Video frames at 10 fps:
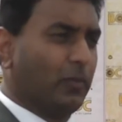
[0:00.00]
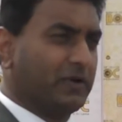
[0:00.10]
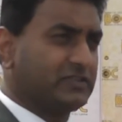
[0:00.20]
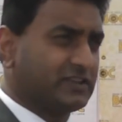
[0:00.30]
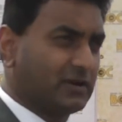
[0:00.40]

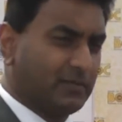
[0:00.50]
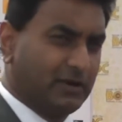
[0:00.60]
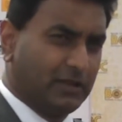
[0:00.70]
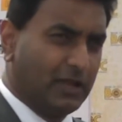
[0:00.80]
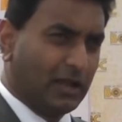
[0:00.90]
opening
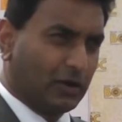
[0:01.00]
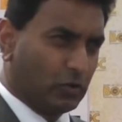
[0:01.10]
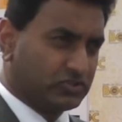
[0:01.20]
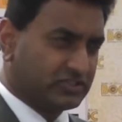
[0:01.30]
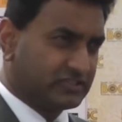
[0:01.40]
ceremony,
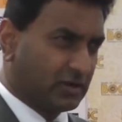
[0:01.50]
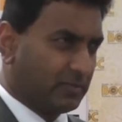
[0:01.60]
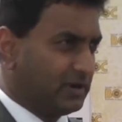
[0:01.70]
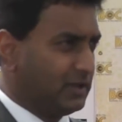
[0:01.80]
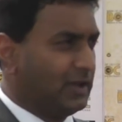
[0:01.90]
closing
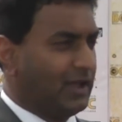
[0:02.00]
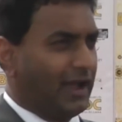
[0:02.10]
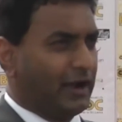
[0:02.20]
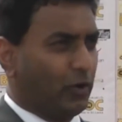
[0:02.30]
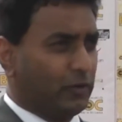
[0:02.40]
ceremony,
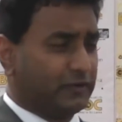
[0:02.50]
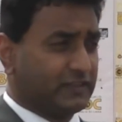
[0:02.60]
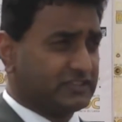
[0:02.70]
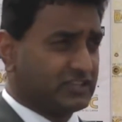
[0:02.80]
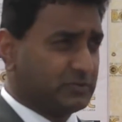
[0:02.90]
and all the
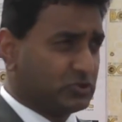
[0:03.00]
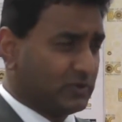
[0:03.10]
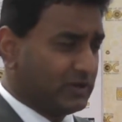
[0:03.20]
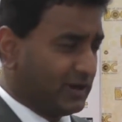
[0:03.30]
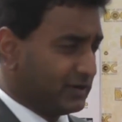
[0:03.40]
things in
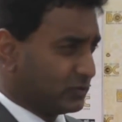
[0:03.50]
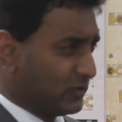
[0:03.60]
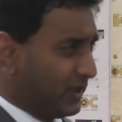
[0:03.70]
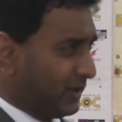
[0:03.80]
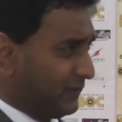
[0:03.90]
between. And
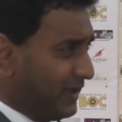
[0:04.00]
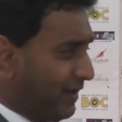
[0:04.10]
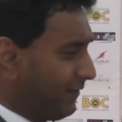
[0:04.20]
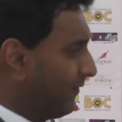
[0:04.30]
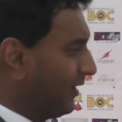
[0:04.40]
today we
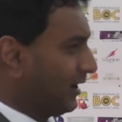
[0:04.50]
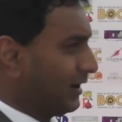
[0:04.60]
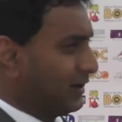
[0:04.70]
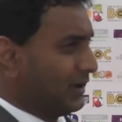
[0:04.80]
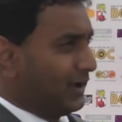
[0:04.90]
have
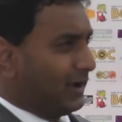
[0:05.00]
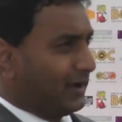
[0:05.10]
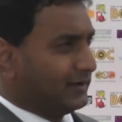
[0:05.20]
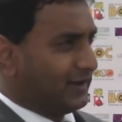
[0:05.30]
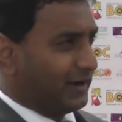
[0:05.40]

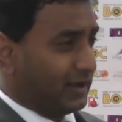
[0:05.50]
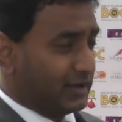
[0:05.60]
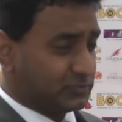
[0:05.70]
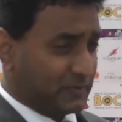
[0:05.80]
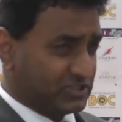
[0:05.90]
done
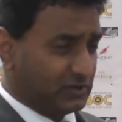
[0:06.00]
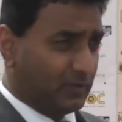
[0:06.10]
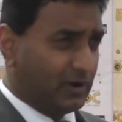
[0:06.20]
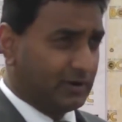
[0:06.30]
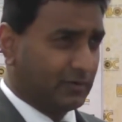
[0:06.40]
a special
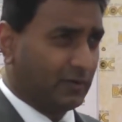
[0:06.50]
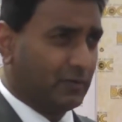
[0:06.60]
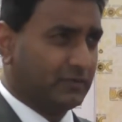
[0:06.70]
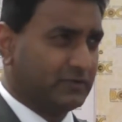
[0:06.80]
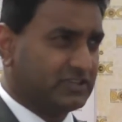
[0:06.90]
one,
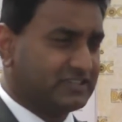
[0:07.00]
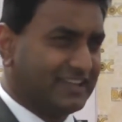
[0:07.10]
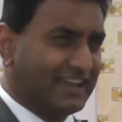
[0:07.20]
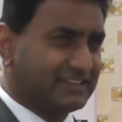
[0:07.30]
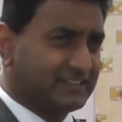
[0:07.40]
which is
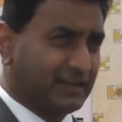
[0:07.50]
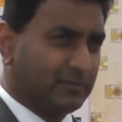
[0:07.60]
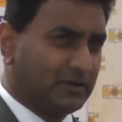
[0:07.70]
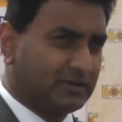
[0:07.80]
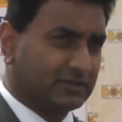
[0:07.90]
the
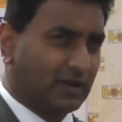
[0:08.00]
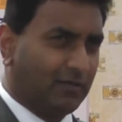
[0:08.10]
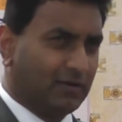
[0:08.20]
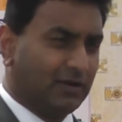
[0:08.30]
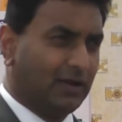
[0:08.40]
entertainment
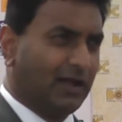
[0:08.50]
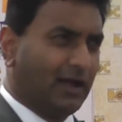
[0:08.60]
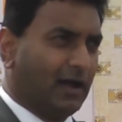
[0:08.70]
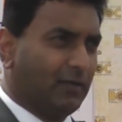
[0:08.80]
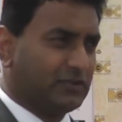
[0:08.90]
hour,
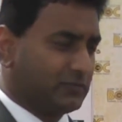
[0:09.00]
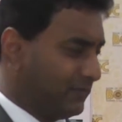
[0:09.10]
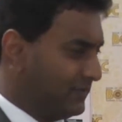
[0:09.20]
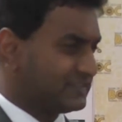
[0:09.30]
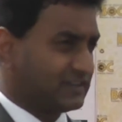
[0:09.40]
which
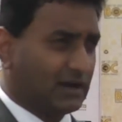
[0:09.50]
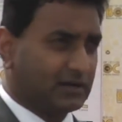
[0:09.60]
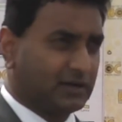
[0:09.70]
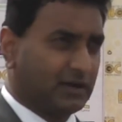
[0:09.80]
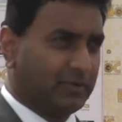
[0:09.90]
we will start
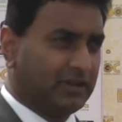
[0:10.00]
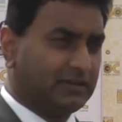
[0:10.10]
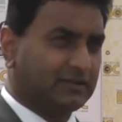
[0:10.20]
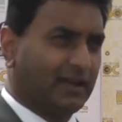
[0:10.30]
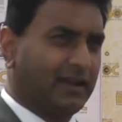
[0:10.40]
in a
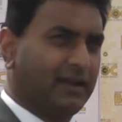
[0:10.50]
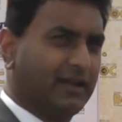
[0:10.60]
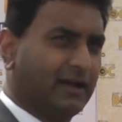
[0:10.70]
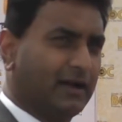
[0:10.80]
minute. And